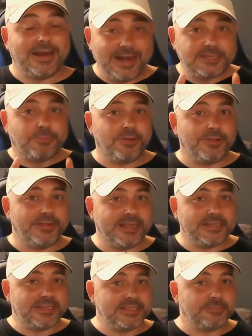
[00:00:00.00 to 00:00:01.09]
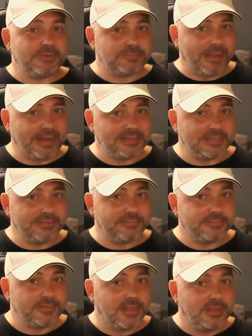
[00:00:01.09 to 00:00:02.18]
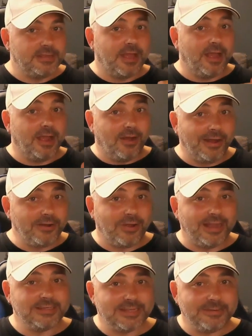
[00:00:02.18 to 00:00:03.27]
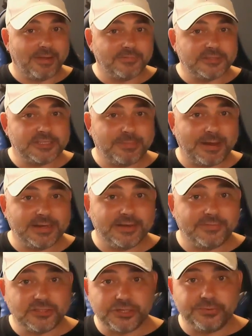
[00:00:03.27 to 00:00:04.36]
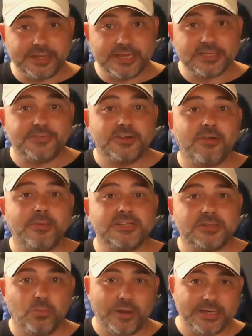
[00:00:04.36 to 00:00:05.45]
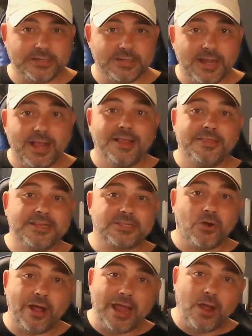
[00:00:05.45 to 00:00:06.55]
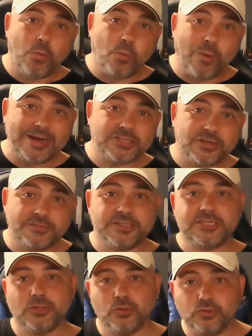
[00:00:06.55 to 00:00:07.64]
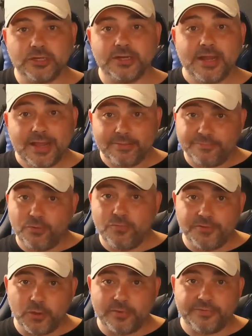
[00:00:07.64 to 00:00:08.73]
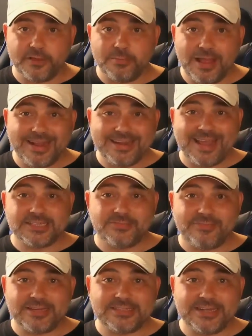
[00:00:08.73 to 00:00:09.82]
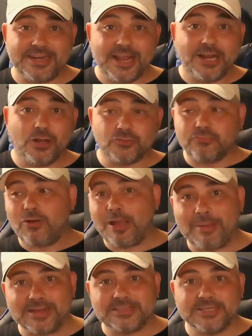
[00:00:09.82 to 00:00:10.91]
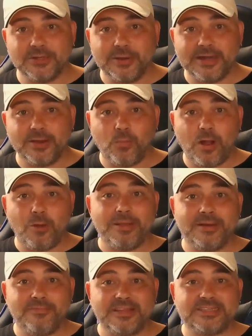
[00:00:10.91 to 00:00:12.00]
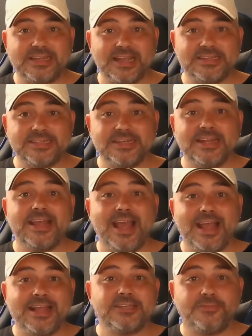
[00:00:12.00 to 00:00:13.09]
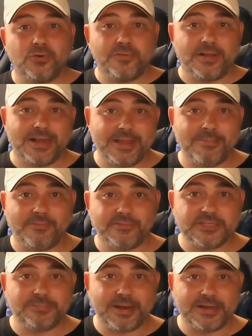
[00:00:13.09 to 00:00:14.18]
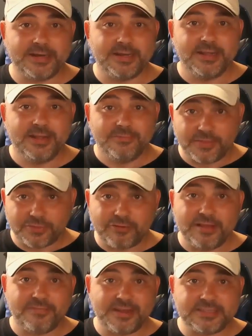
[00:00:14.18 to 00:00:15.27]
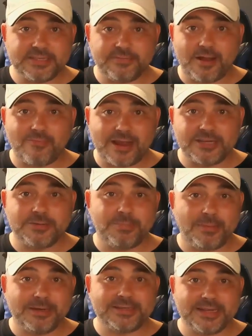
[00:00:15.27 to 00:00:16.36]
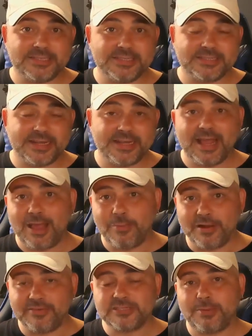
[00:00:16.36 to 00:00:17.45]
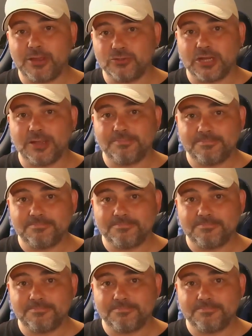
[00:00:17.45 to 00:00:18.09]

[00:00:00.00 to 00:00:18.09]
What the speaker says: Now let's put this into perspective. I got 18 months suspended for 2 years for growing some weed. This guy wanks off to children in full view of them, gets arrested, goes right back to doing it while being investigated, and gets 4 fucking months suspended for 3 offences of outraging public decency and 1 of exposure.